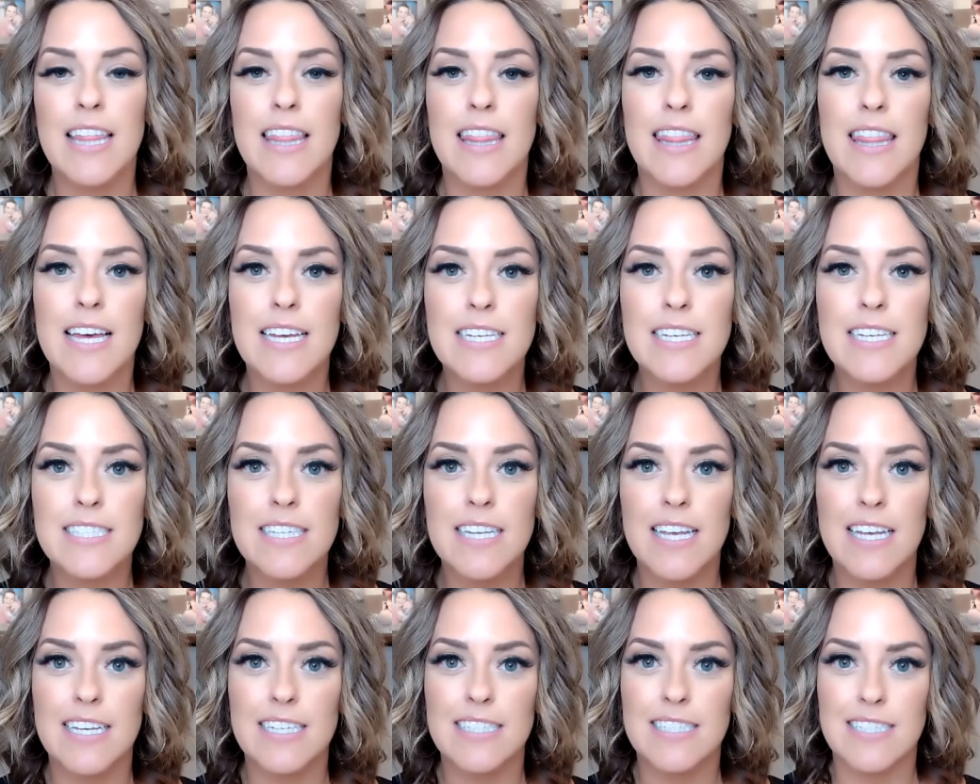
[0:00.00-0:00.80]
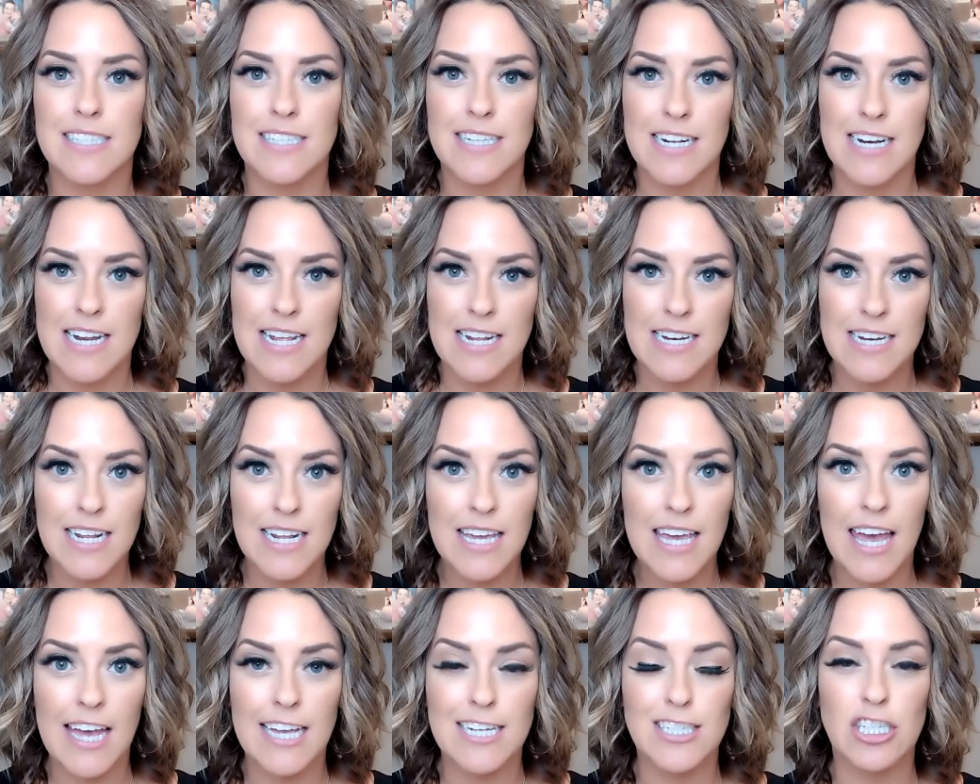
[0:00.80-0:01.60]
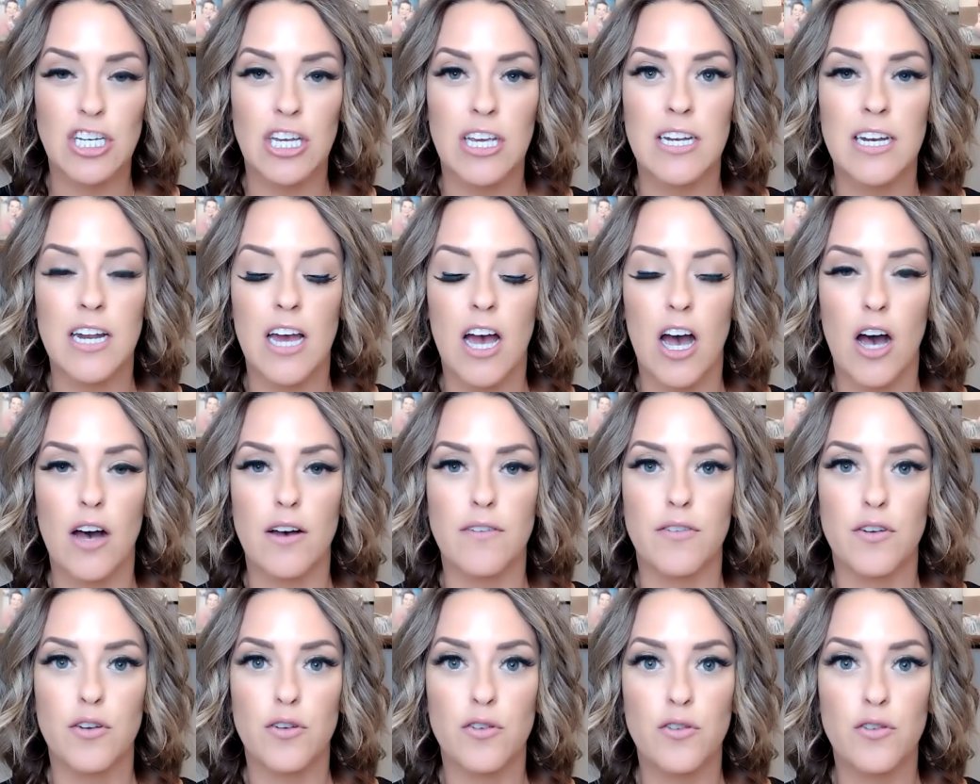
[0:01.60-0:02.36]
This is an indication of